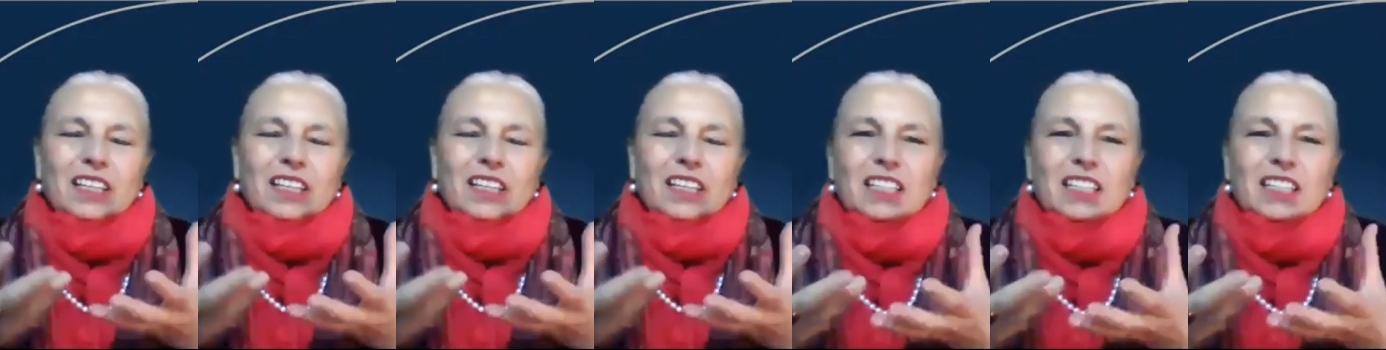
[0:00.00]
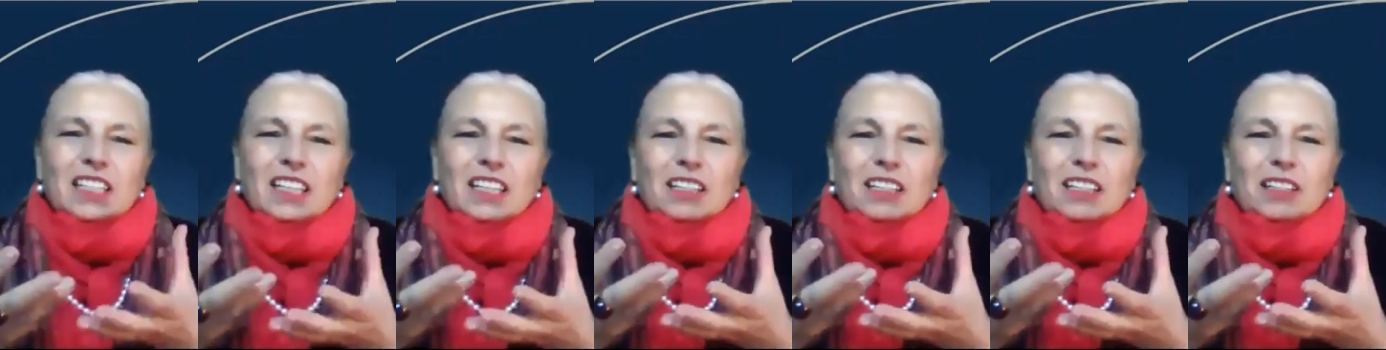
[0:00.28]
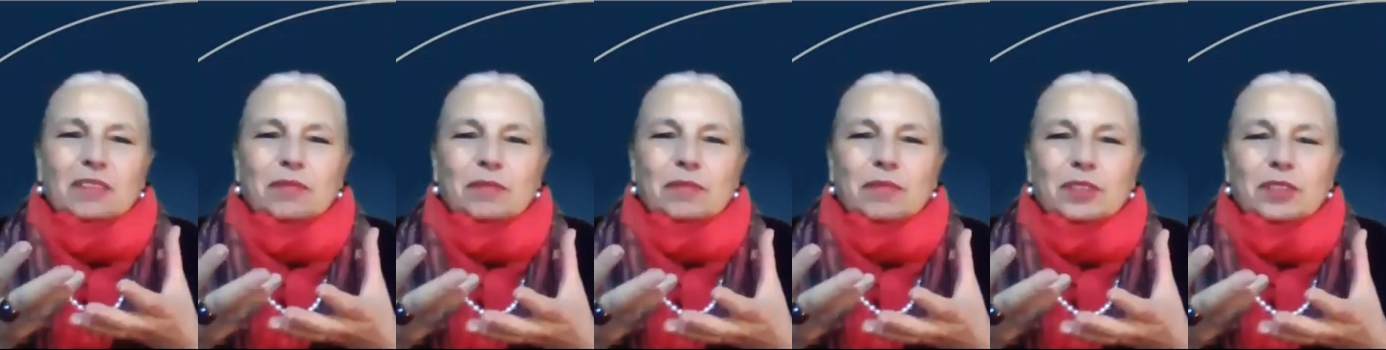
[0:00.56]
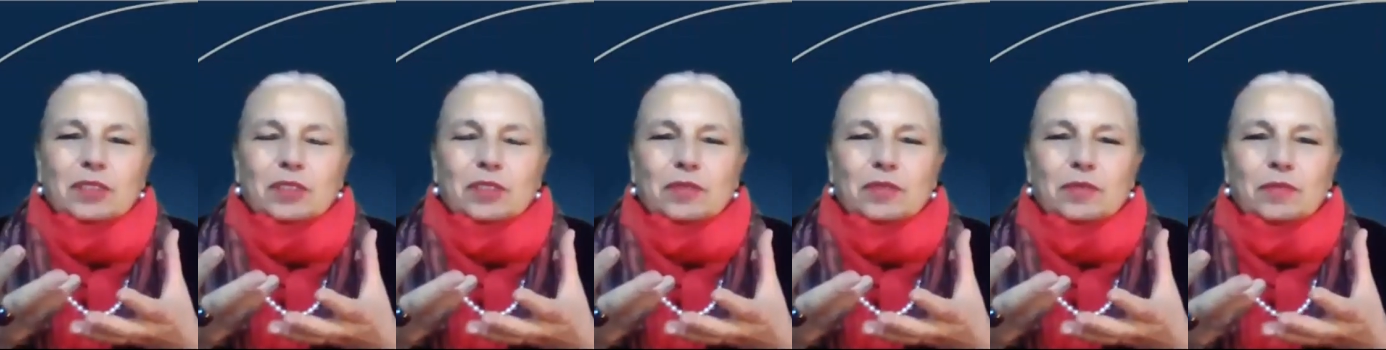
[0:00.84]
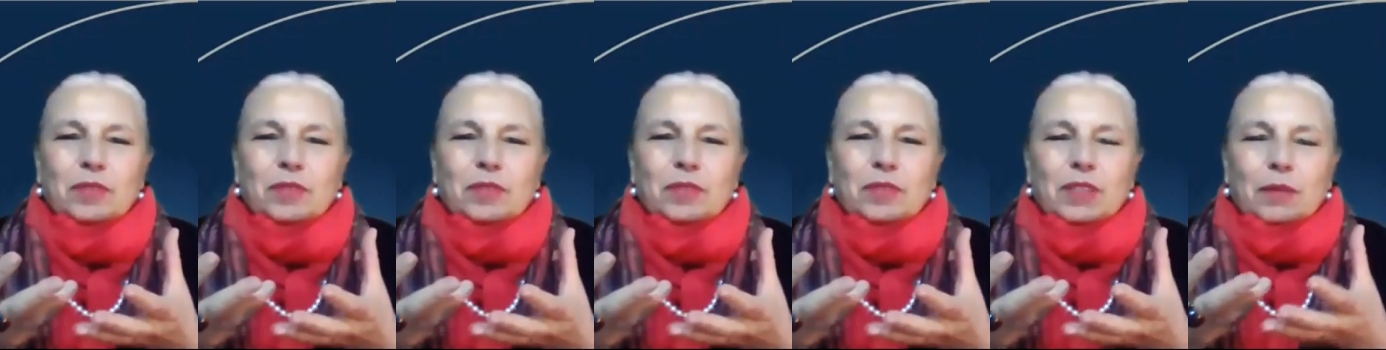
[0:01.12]
Is like what
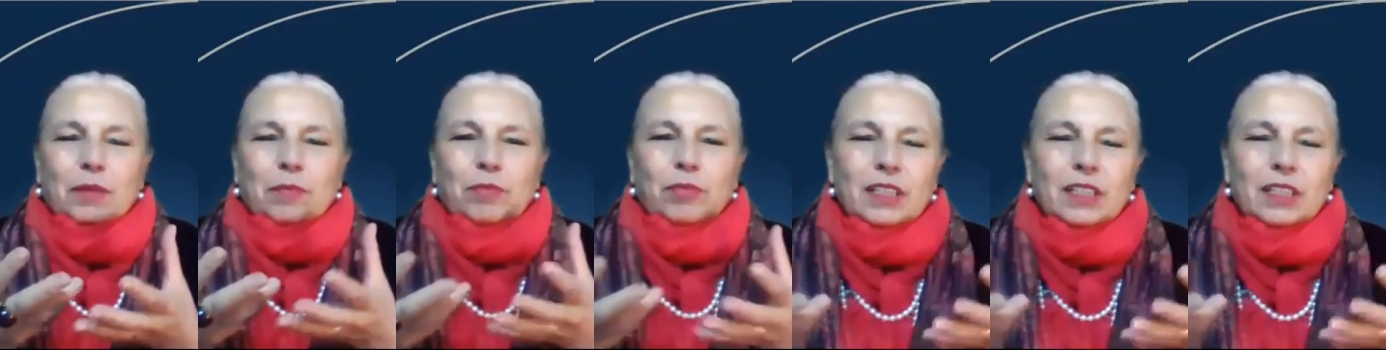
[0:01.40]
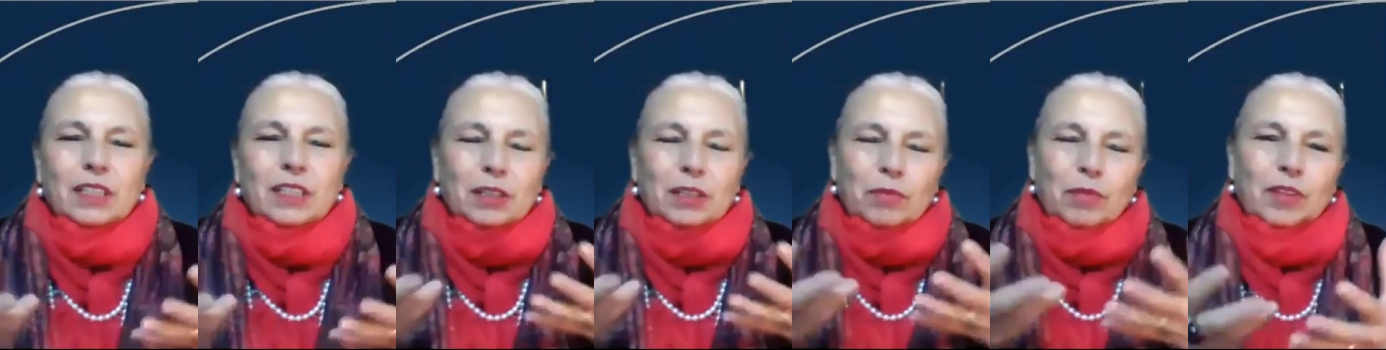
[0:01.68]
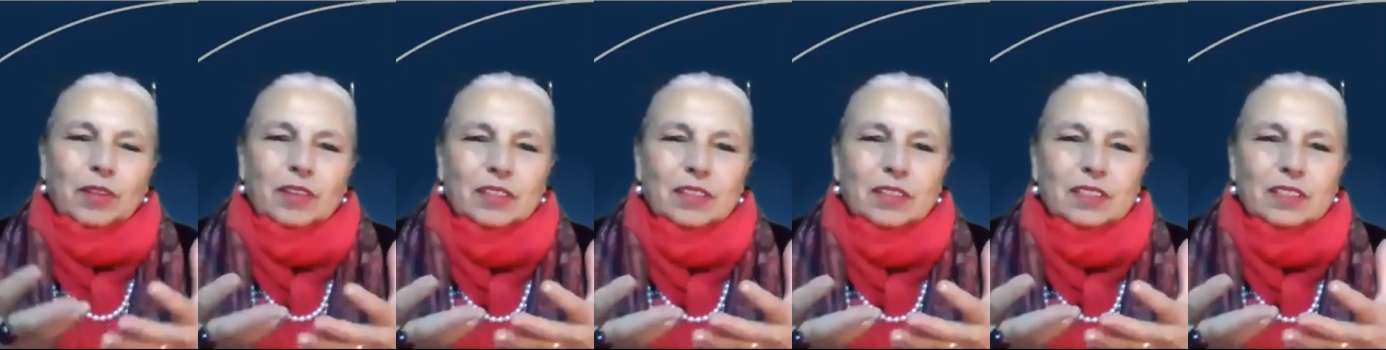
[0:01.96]
we are bringing with us.